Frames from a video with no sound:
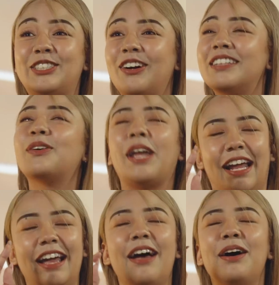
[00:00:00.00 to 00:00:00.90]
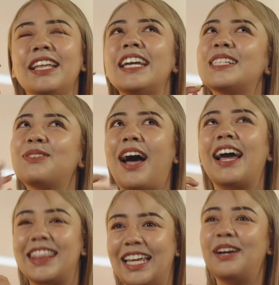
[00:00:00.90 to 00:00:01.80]
trusts. Okay, here's what
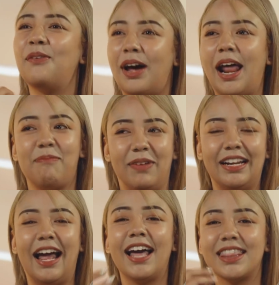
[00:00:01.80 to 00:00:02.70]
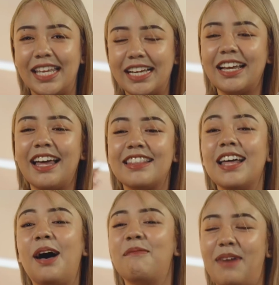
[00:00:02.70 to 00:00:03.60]
I think what happened. I think the
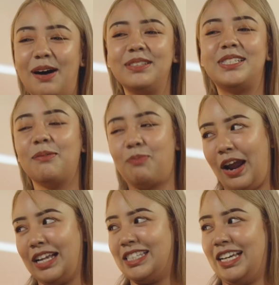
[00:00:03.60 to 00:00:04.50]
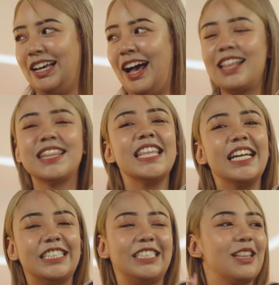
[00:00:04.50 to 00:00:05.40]
amount surprised her. I
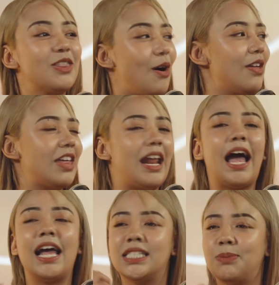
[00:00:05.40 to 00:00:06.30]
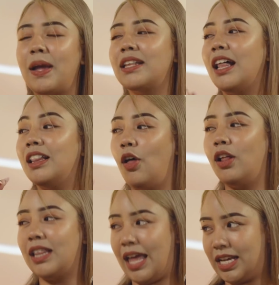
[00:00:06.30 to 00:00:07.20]
think she thought that I had spent a
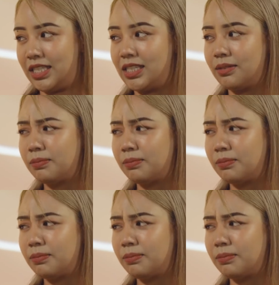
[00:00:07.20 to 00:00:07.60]
lot less.